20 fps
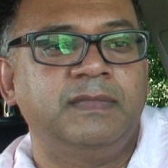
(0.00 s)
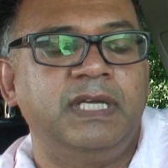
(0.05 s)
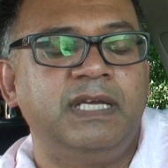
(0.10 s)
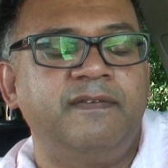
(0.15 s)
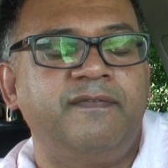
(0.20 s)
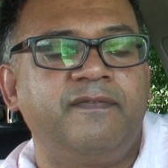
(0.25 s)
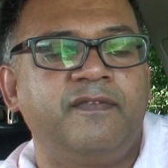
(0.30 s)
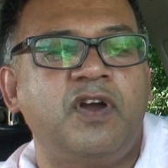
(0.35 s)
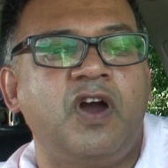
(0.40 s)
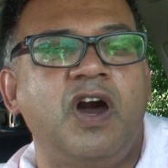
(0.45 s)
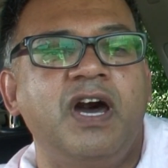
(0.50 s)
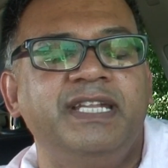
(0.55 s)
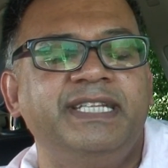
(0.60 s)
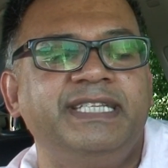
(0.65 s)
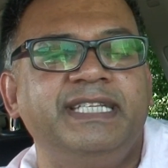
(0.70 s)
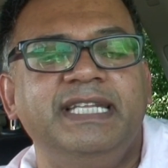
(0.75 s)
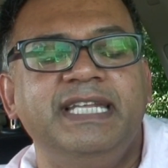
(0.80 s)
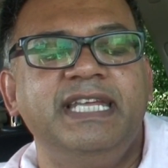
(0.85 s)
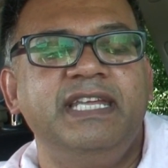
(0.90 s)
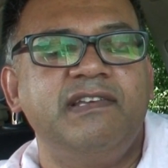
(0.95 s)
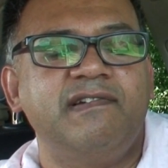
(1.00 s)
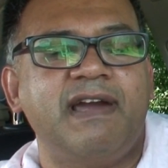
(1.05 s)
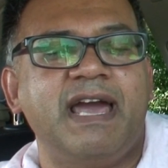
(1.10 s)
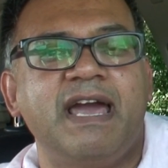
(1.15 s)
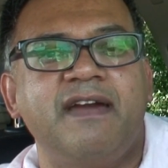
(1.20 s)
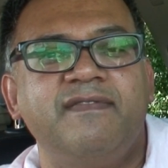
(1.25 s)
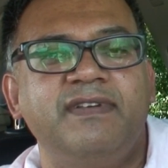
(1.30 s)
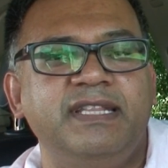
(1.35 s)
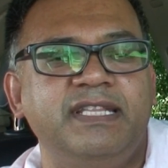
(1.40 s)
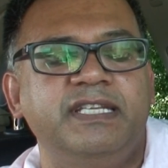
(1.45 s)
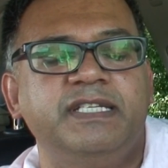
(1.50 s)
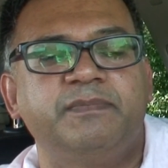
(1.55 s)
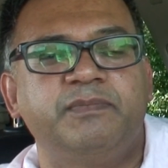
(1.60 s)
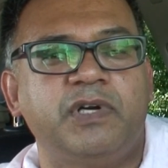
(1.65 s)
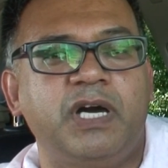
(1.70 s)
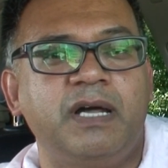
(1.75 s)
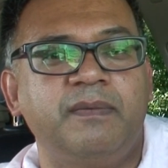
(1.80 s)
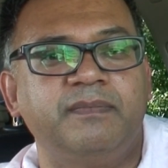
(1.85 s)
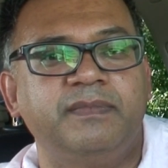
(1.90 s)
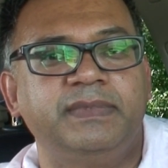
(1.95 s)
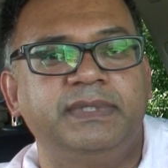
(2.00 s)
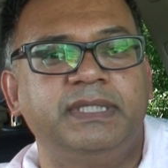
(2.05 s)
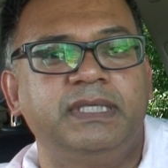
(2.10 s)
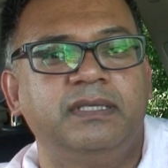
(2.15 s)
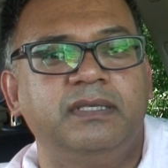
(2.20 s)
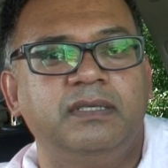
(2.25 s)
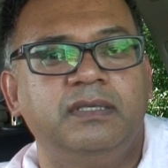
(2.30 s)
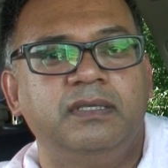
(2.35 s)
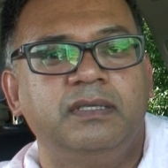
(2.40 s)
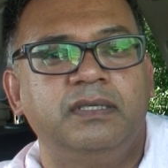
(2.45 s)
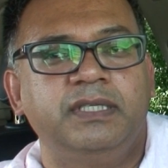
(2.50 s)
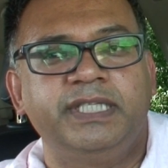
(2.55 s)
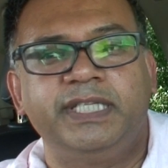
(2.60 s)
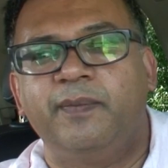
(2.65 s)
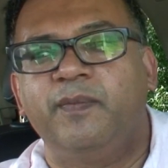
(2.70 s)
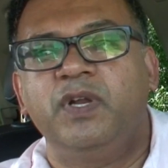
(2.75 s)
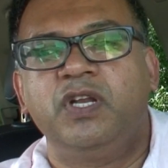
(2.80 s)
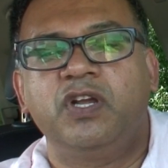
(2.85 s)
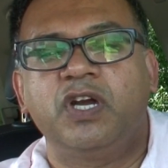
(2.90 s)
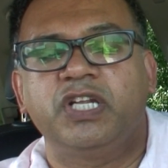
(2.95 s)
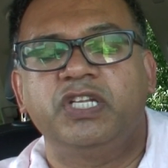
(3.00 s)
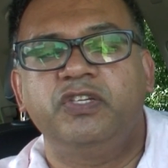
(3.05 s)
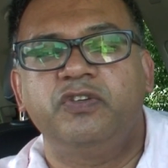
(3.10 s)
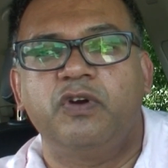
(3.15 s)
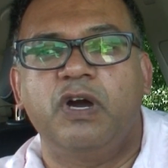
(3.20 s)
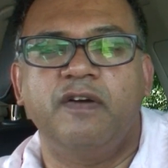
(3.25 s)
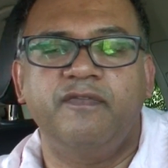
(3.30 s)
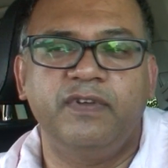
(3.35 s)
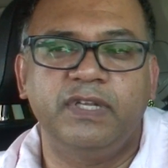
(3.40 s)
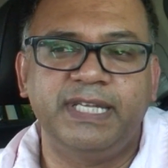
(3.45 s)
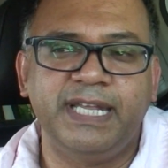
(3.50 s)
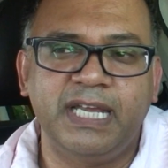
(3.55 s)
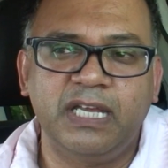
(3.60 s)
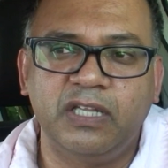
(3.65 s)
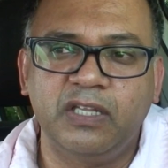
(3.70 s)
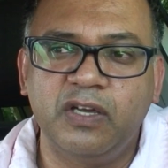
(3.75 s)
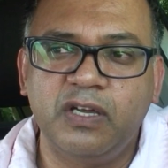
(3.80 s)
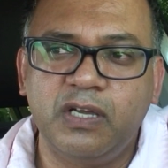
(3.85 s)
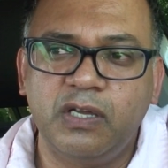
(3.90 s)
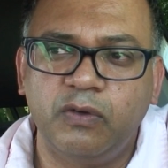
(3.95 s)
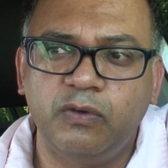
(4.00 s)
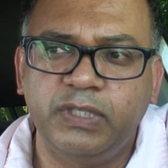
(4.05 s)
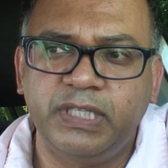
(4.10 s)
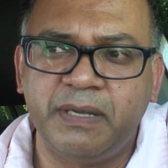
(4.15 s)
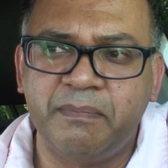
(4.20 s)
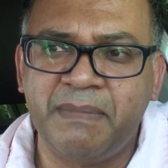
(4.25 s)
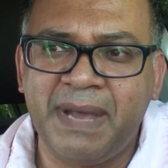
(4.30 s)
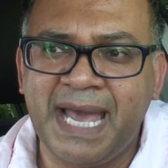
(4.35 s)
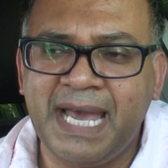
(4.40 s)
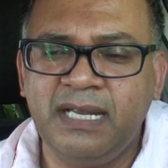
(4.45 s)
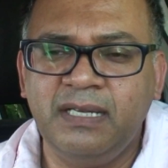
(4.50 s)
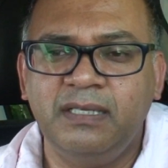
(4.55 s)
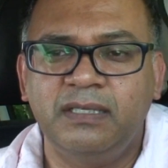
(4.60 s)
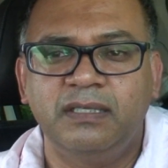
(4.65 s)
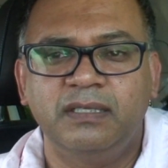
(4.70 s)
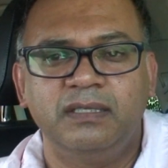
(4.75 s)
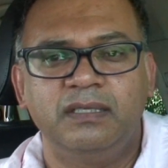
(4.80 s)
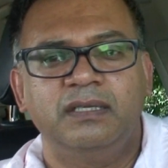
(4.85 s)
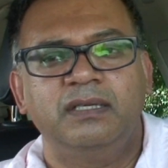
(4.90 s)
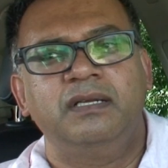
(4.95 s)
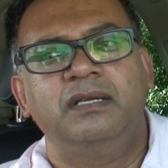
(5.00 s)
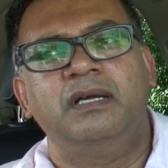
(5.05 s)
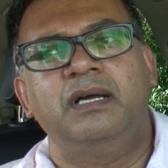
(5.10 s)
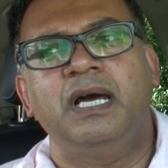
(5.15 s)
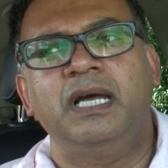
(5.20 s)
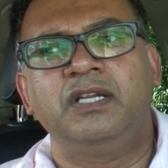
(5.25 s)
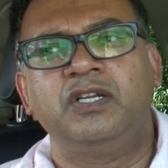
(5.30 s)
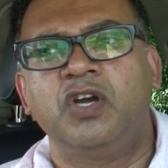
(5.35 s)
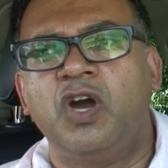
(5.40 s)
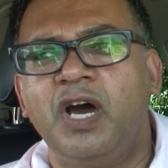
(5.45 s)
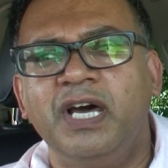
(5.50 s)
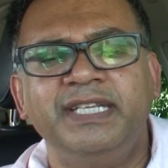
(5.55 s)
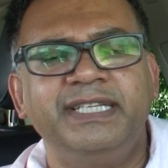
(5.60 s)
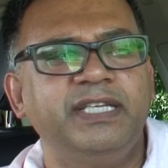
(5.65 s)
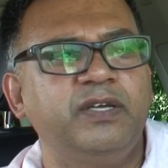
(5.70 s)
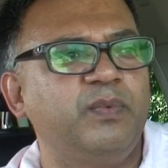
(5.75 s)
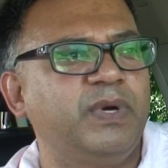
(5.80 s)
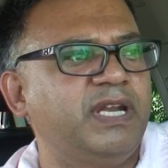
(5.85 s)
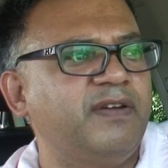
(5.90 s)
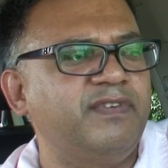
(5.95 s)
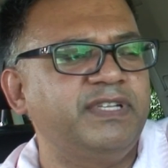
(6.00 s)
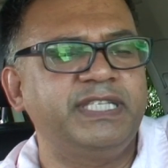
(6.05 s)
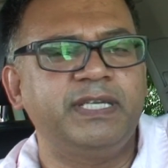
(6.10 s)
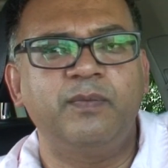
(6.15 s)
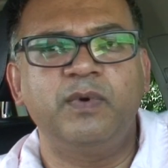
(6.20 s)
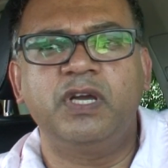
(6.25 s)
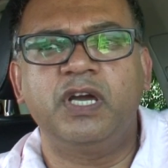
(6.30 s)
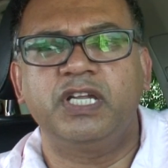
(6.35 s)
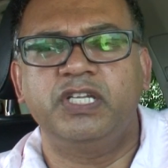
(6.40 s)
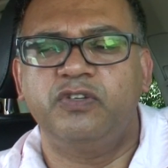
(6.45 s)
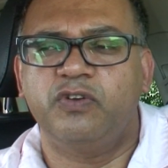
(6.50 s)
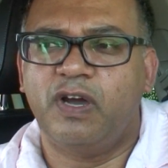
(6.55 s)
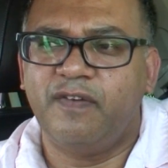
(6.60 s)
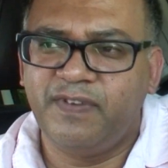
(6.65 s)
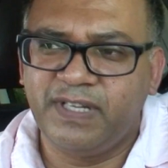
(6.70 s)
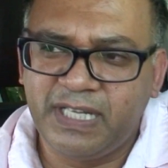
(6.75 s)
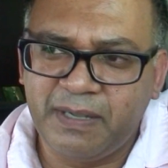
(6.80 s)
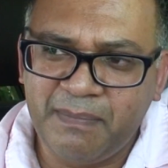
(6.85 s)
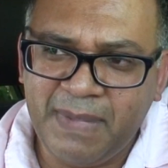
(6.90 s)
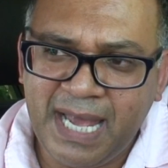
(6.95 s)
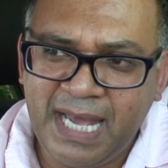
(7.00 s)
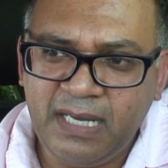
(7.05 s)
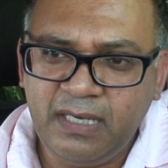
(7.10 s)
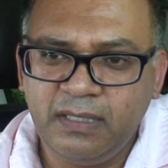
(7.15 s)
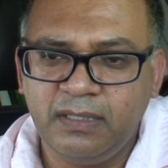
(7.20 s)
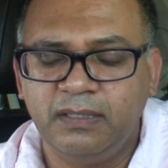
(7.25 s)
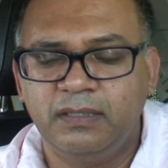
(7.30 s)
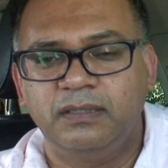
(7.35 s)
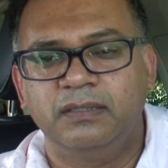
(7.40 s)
If constantly you're having these problems, someone cuts you off, you take a look, oh, it's a man, and constantly, whenever someone cuts you off, it's a man.